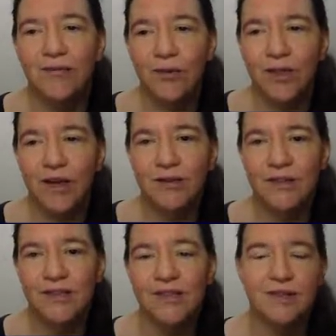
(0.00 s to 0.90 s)

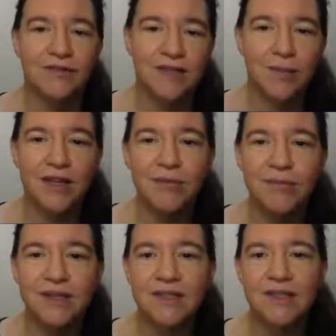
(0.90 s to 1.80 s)
4,000 something
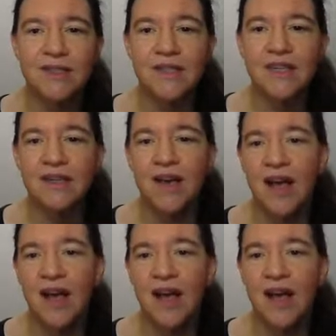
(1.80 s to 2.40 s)
bits key,